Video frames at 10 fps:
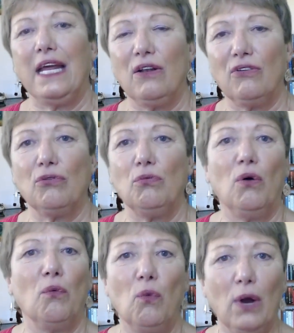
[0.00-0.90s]
into
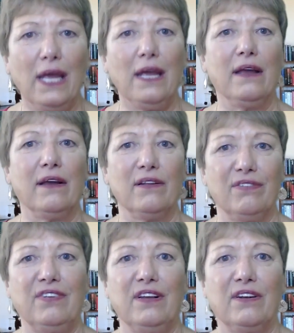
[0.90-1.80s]
what we
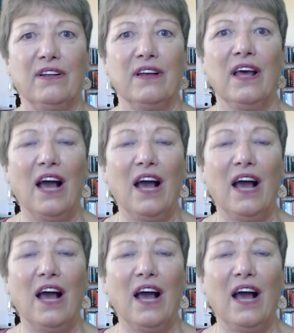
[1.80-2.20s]
considered